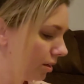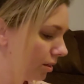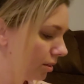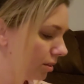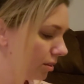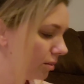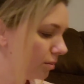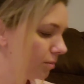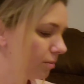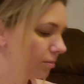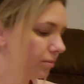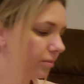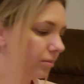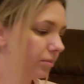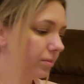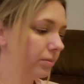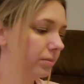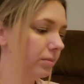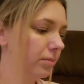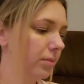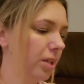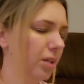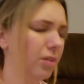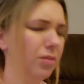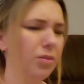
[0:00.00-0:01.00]
Um,
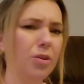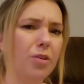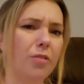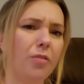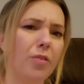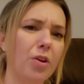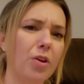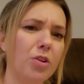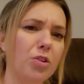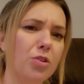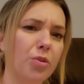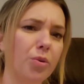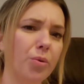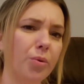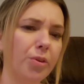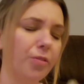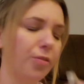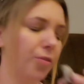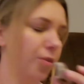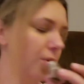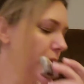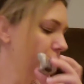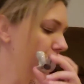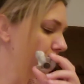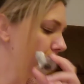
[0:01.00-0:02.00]
I don't know if I'd do it with a
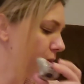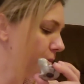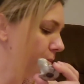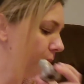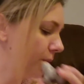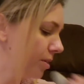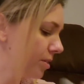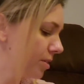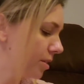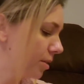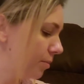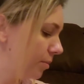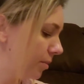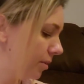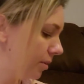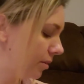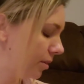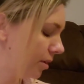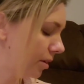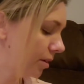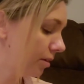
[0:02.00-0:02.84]
frog though, because I'd be,